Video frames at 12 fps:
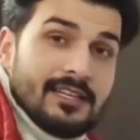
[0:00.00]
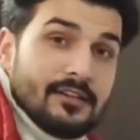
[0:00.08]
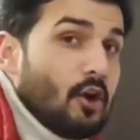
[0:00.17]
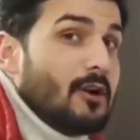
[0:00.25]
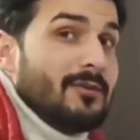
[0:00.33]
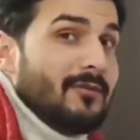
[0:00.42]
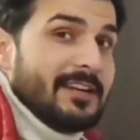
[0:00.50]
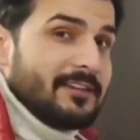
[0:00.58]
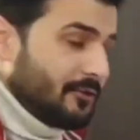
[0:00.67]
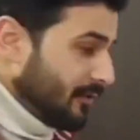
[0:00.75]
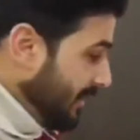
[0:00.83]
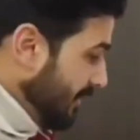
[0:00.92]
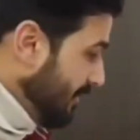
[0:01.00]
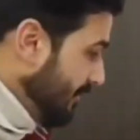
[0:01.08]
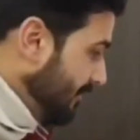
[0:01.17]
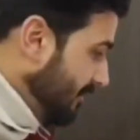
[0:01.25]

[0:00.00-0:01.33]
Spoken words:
normal vector to it.